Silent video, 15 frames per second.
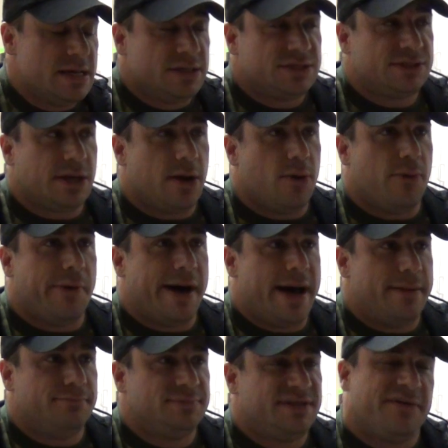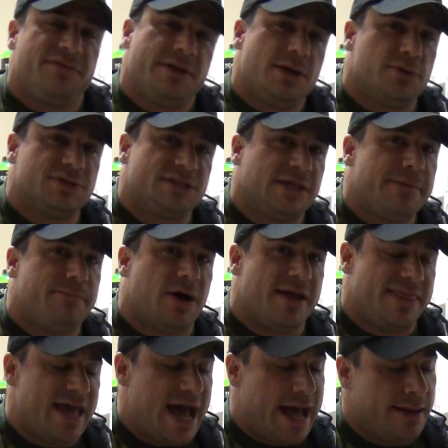So definitely don't sleep
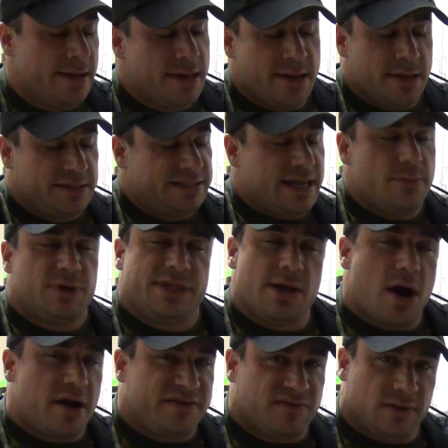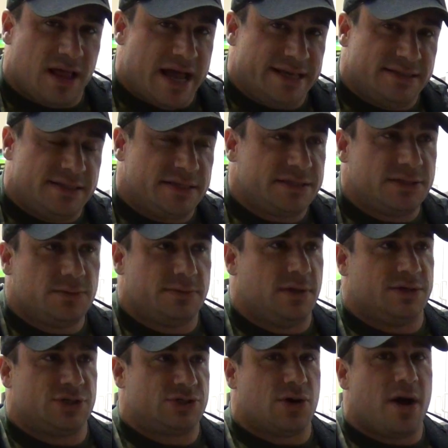on that. Same with the Arthrolyze. This is
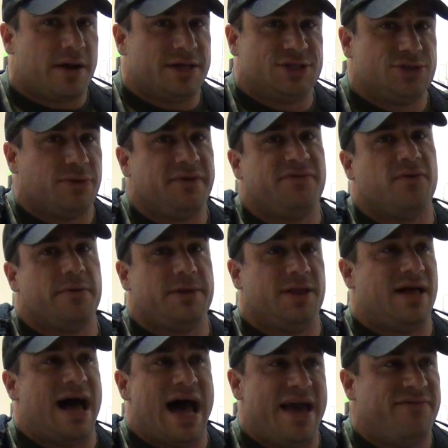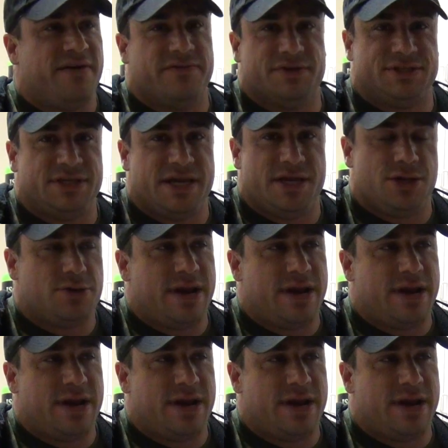the strongest joint formula I've ever seen.